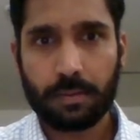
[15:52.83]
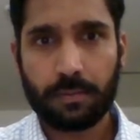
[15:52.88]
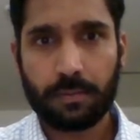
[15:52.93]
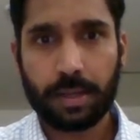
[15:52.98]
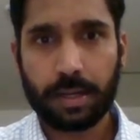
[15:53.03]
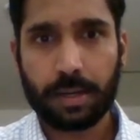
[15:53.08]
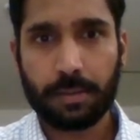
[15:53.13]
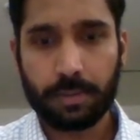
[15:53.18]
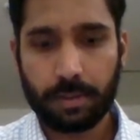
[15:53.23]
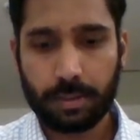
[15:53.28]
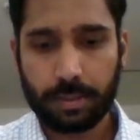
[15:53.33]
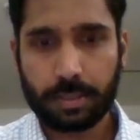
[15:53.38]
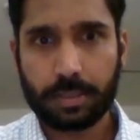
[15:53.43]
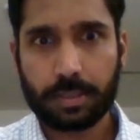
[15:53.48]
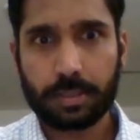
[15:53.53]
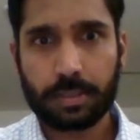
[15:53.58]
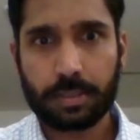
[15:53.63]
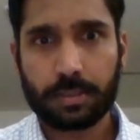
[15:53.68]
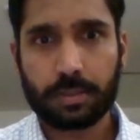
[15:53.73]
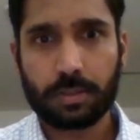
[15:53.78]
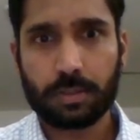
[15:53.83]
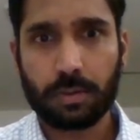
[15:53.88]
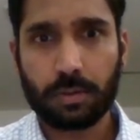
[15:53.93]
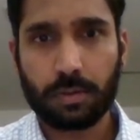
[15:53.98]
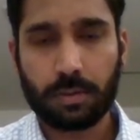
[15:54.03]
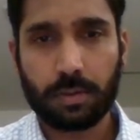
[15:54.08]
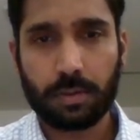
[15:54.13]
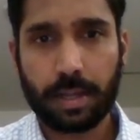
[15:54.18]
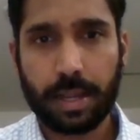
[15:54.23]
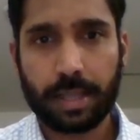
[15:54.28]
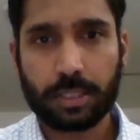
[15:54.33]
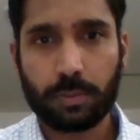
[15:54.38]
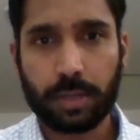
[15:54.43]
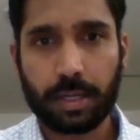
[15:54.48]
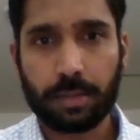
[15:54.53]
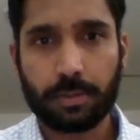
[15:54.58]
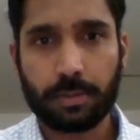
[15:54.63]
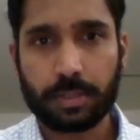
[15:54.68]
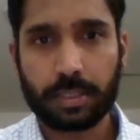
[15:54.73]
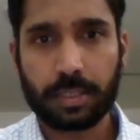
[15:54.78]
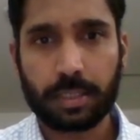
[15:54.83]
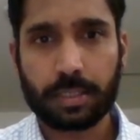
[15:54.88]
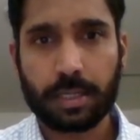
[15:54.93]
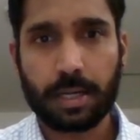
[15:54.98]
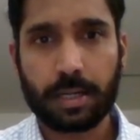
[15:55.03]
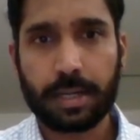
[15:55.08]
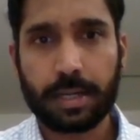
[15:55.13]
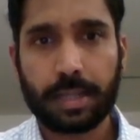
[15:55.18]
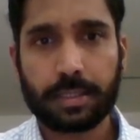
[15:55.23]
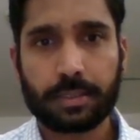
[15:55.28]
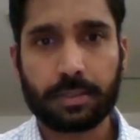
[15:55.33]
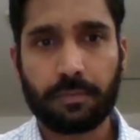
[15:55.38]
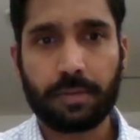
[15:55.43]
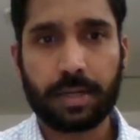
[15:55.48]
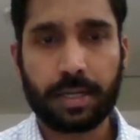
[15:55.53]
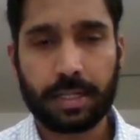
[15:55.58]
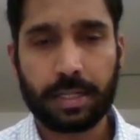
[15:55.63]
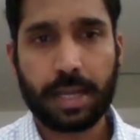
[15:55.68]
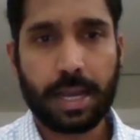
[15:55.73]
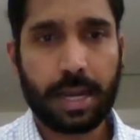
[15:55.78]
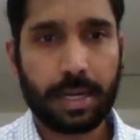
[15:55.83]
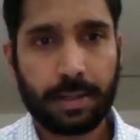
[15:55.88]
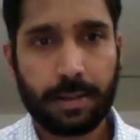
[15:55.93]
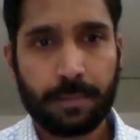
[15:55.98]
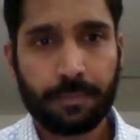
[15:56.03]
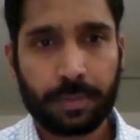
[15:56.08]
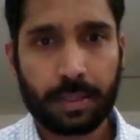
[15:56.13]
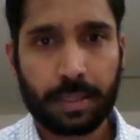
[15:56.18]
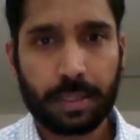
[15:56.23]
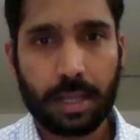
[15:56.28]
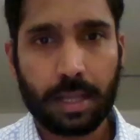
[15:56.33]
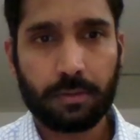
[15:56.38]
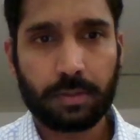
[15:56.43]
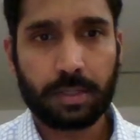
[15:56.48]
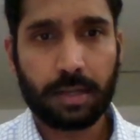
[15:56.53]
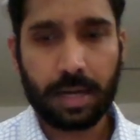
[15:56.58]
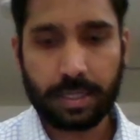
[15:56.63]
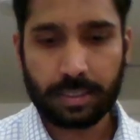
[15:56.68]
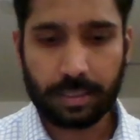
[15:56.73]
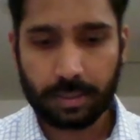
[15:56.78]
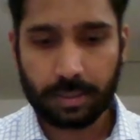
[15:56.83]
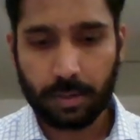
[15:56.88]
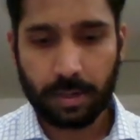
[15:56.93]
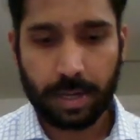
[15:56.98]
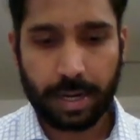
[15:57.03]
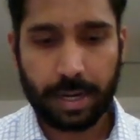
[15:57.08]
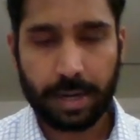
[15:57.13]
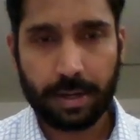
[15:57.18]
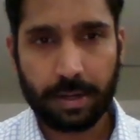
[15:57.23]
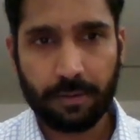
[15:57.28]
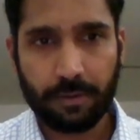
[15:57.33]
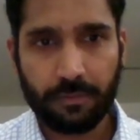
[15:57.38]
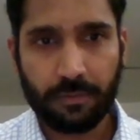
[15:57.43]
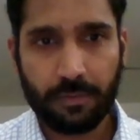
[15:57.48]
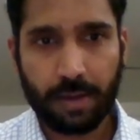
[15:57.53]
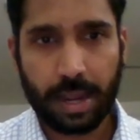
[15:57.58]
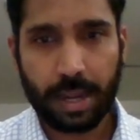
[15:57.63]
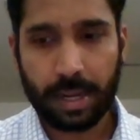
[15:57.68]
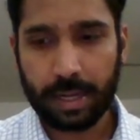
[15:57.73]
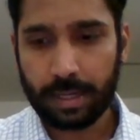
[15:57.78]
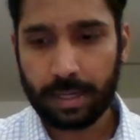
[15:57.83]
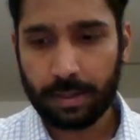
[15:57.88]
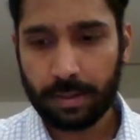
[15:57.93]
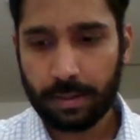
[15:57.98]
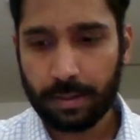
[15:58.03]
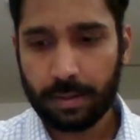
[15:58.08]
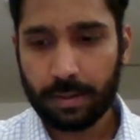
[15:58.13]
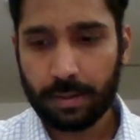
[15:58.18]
variables. So X variables in this context. So we did that. Now let's go ahead and define